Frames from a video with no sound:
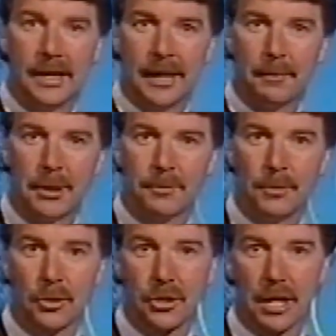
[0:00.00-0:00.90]
That means
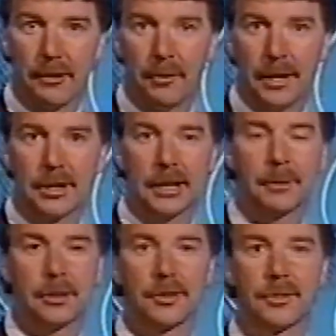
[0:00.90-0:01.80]
more showery rain to come
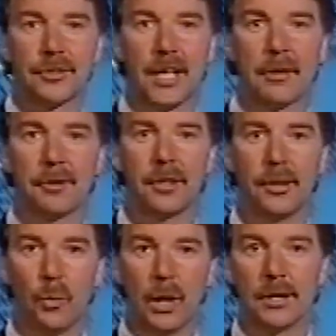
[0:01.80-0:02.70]
across the south,
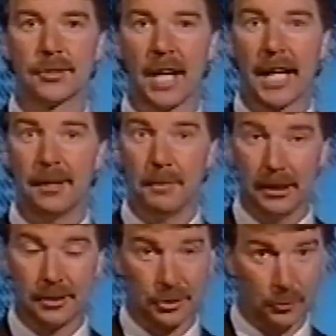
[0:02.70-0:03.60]
Wales and the
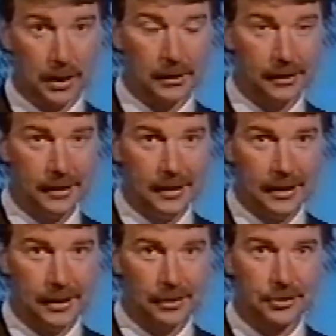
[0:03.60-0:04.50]
Midlands as well
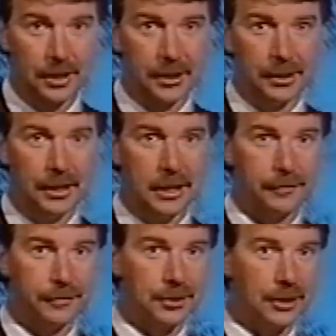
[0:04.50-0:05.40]
in the second half
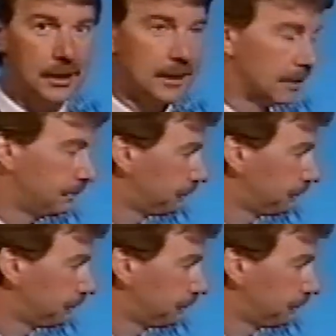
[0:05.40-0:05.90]
of tonight.